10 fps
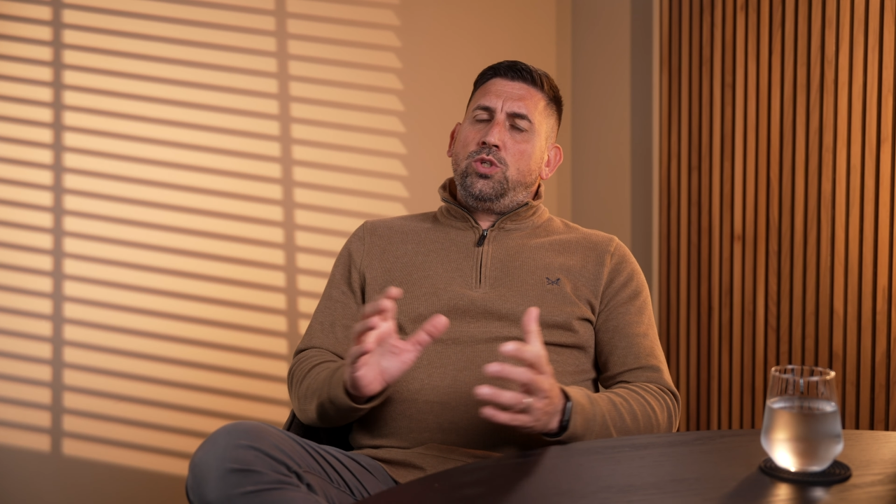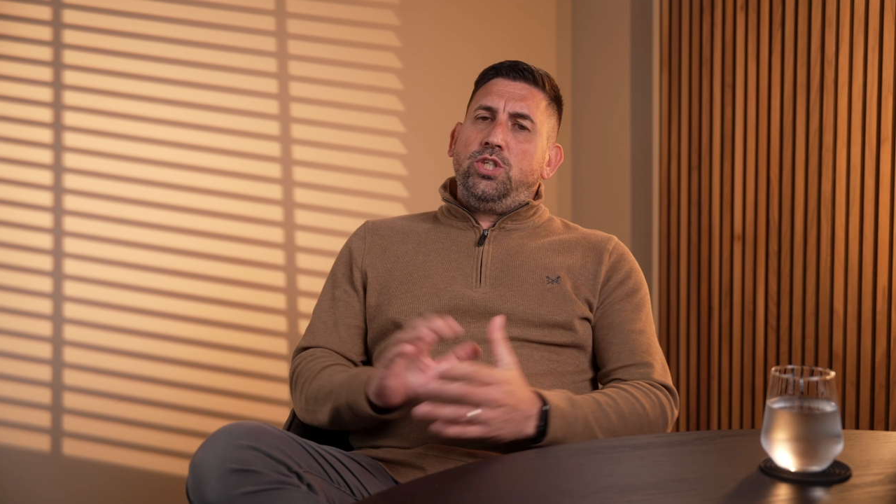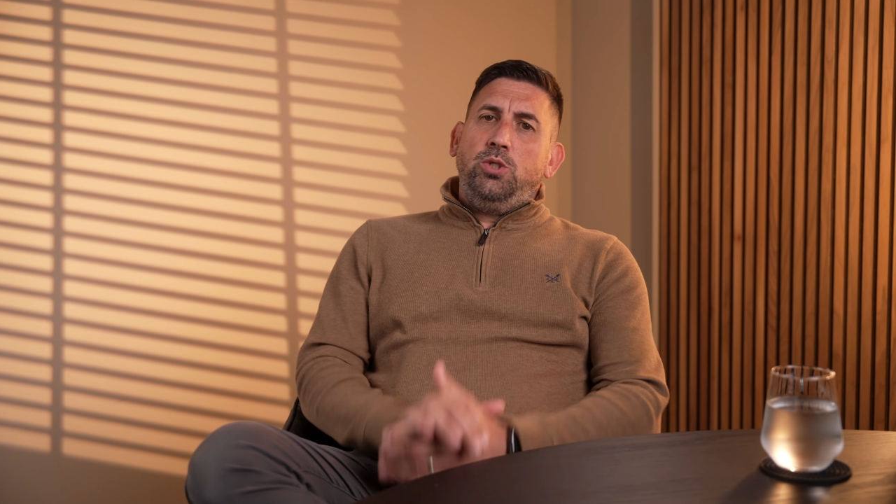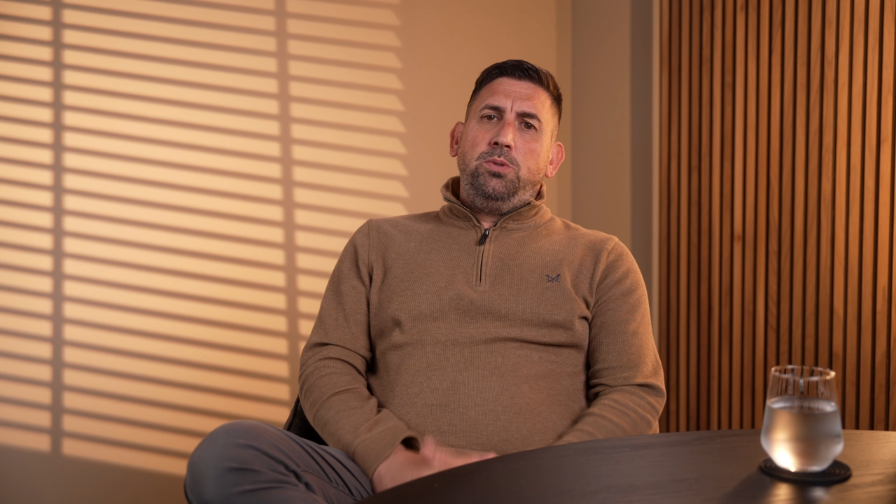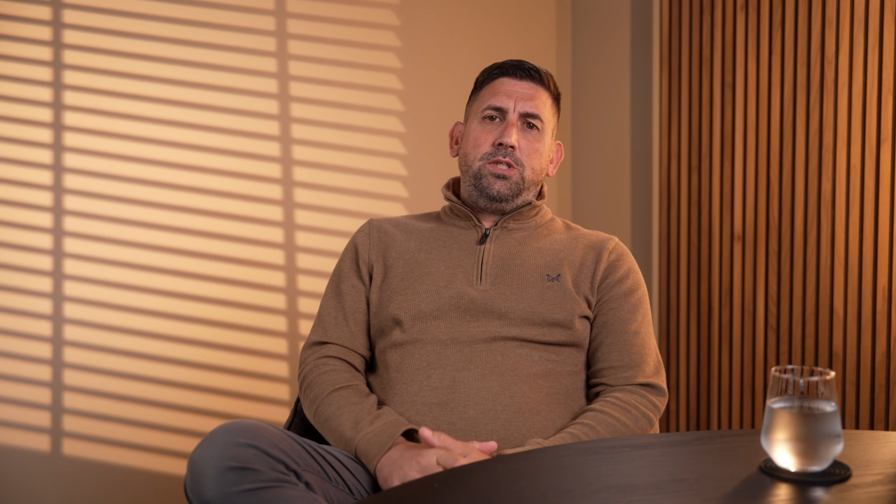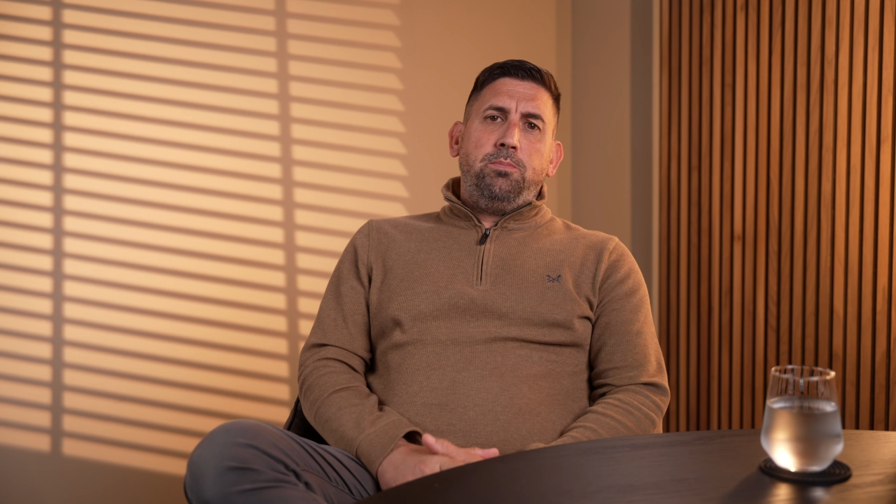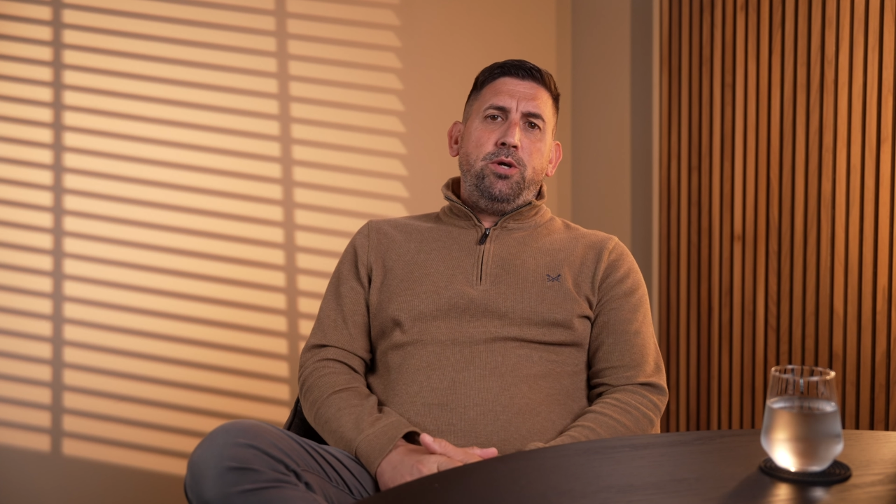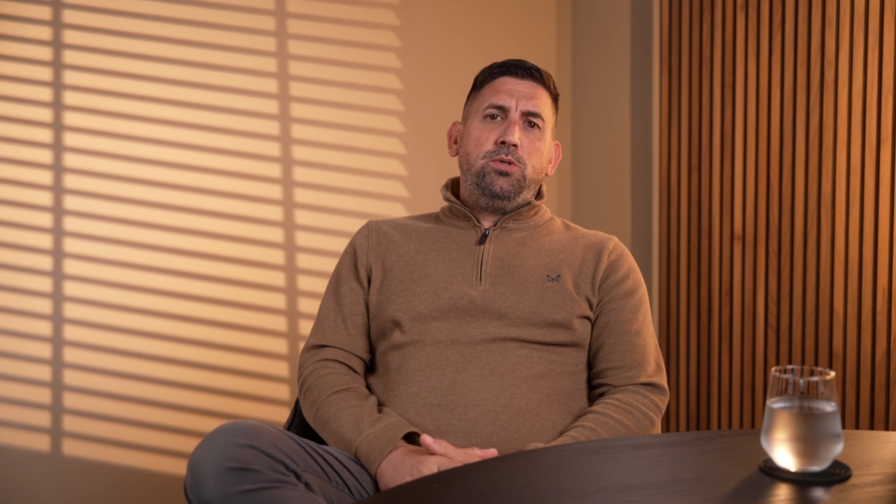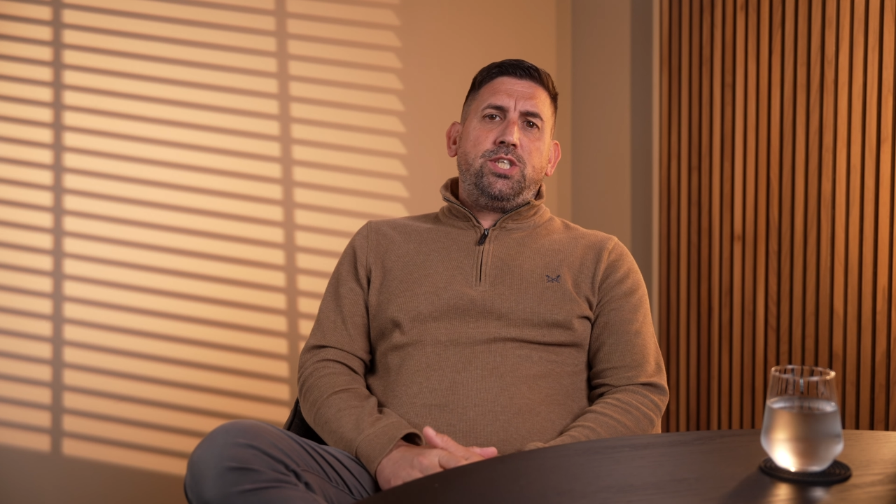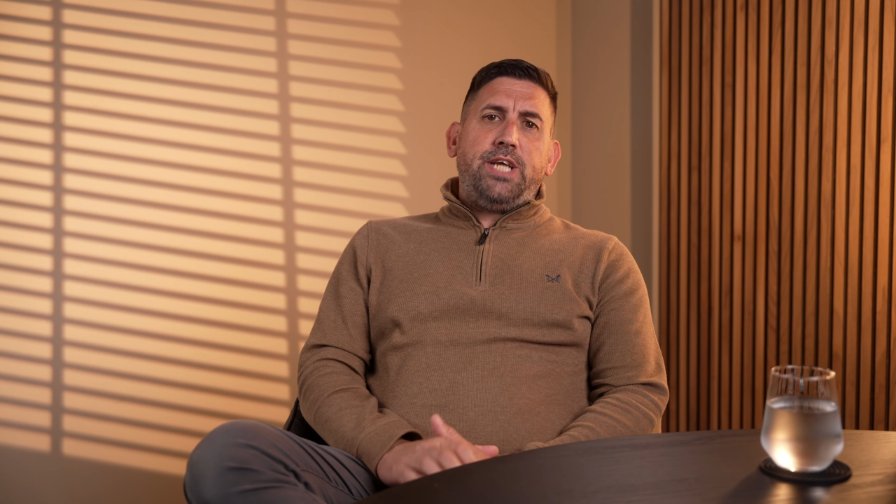to do with the
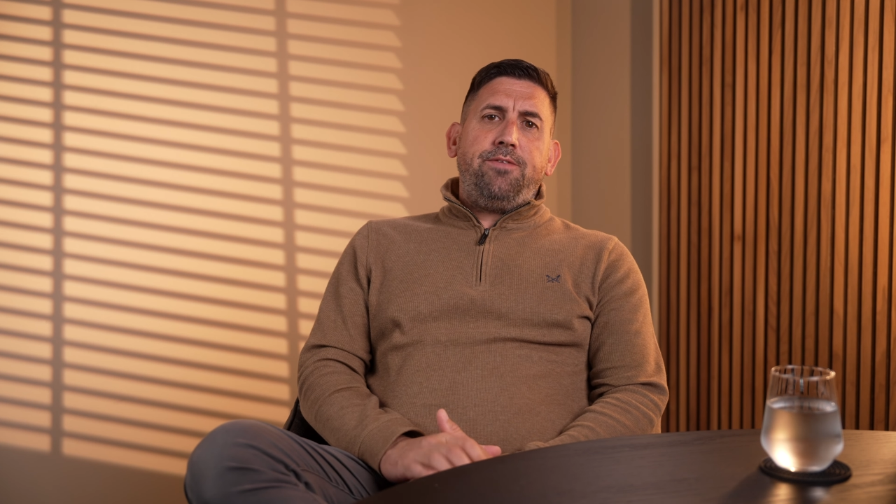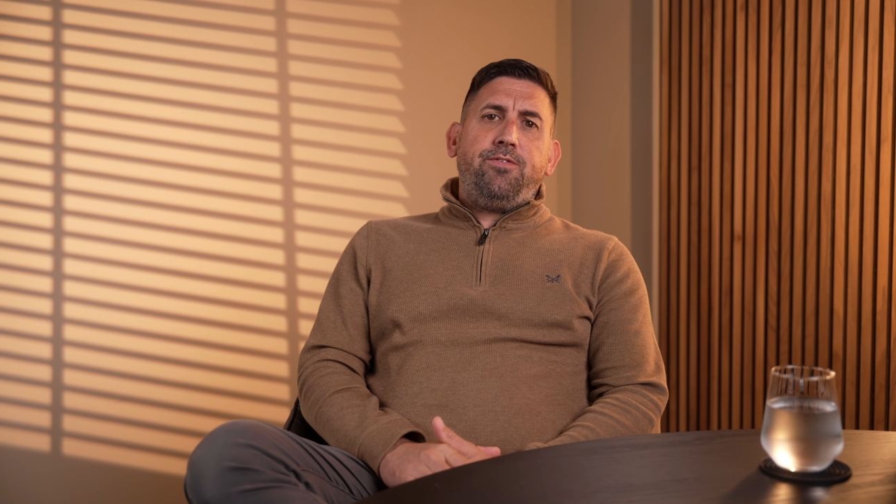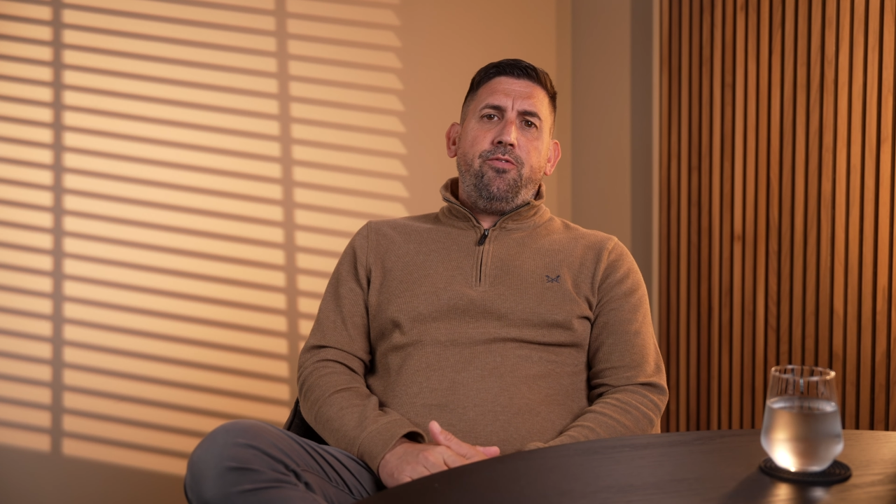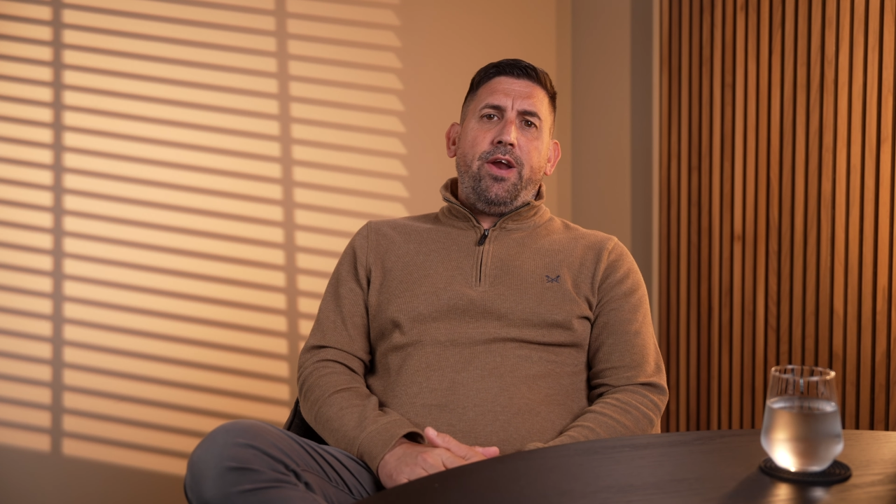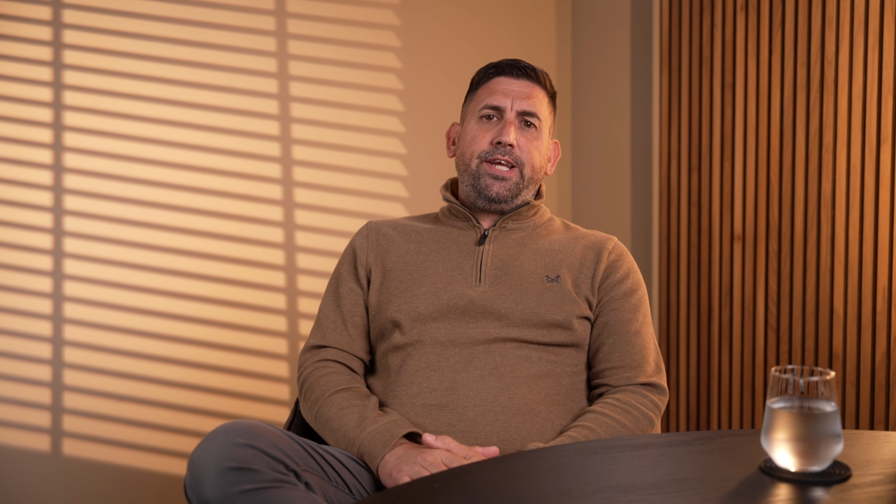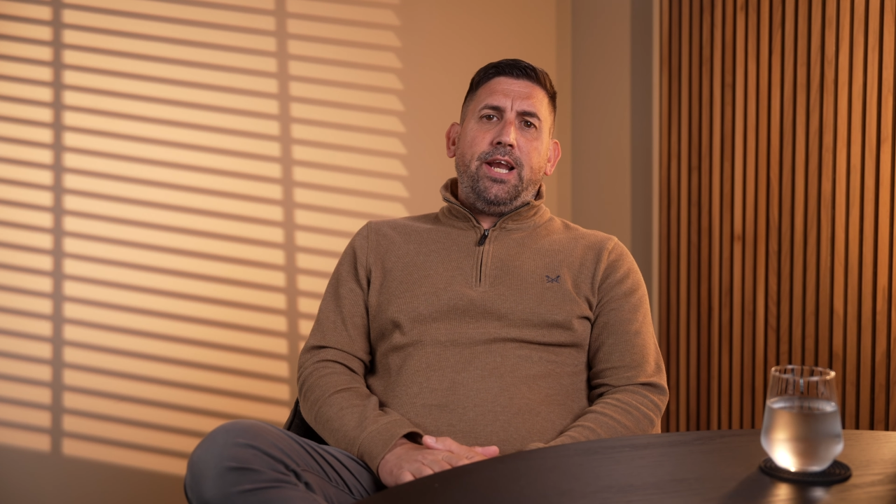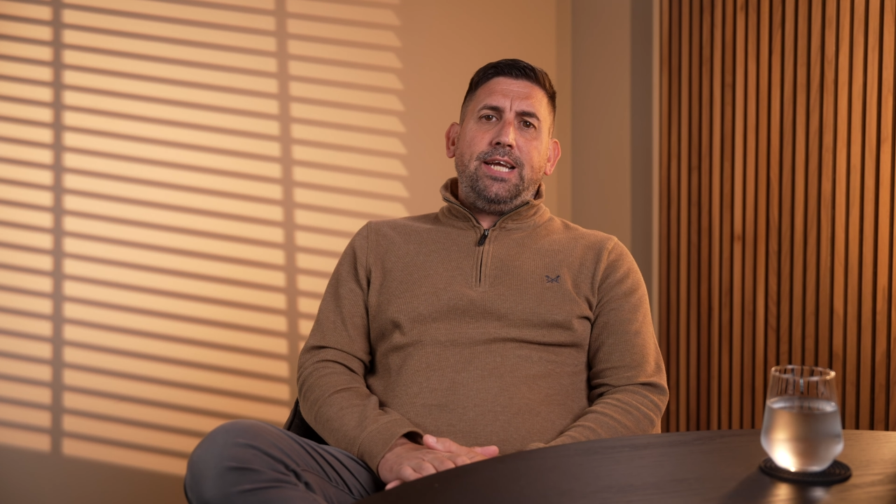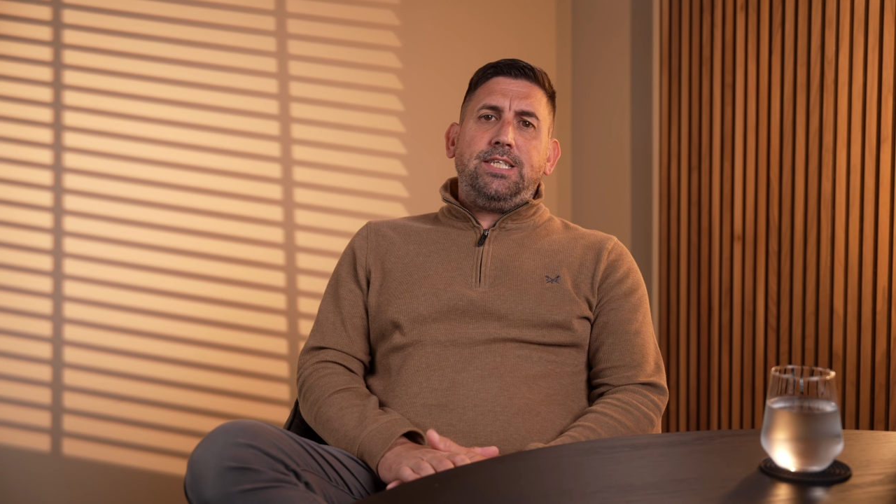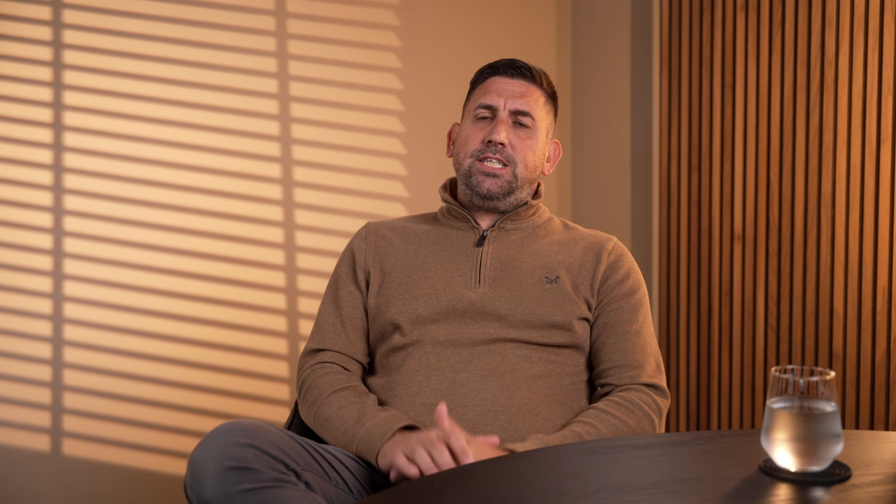Building Safety Regulator.